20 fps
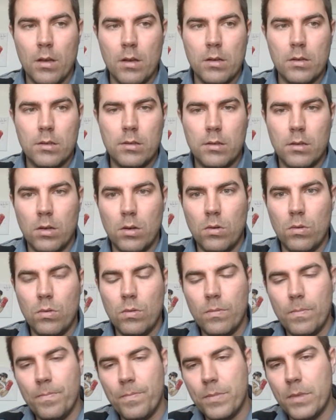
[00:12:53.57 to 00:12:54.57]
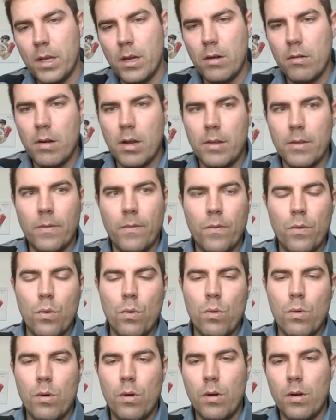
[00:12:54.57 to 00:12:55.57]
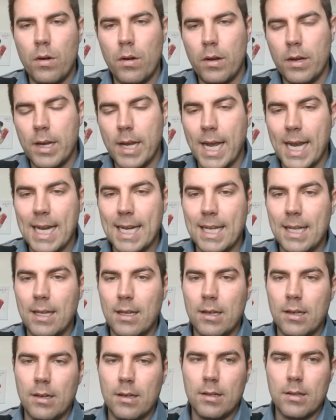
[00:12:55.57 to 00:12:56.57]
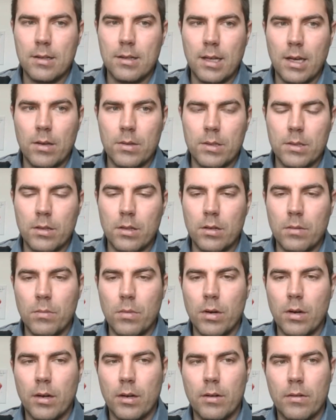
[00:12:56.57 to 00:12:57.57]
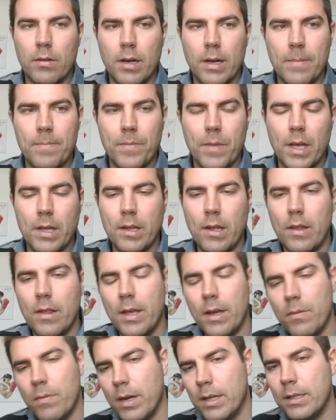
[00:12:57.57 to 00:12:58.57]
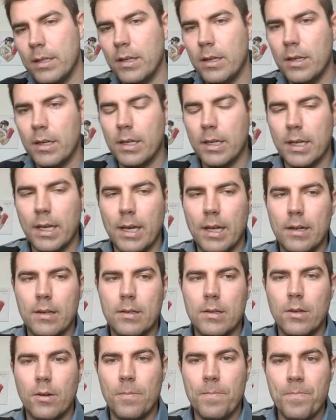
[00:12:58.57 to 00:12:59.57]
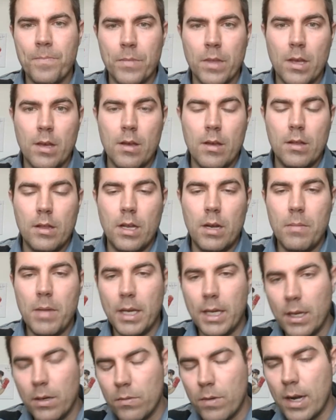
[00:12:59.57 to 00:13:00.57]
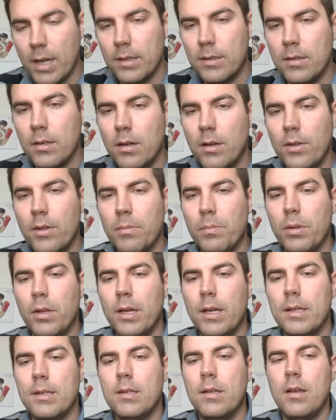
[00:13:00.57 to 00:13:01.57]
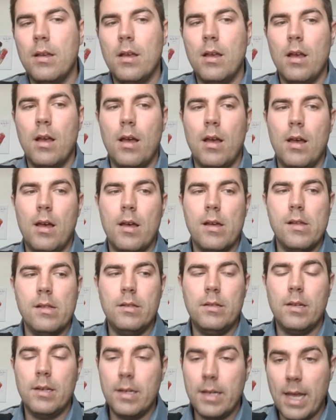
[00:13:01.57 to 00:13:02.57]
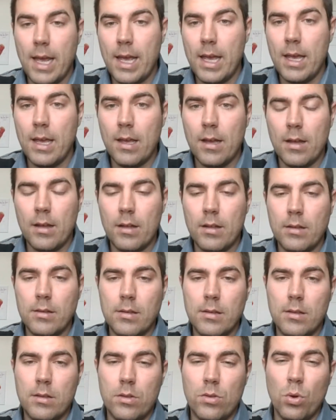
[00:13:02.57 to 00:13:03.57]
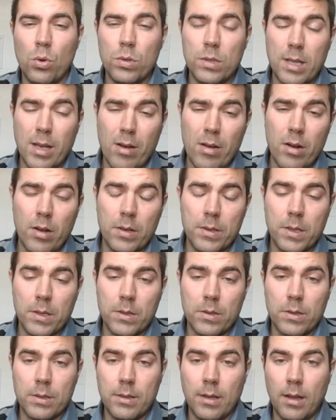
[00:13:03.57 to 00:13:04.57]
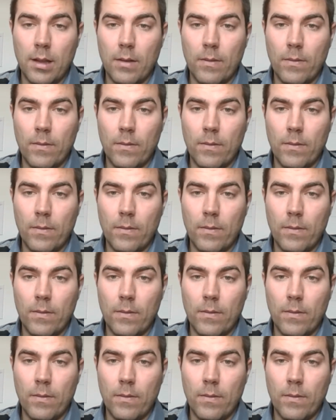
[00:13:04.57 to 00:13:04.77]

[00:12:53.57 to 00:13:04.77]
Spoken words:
So they're around the $490,000 mark, right? And then they rented it again. So they're making rent on the place. Today, those townhouses are selling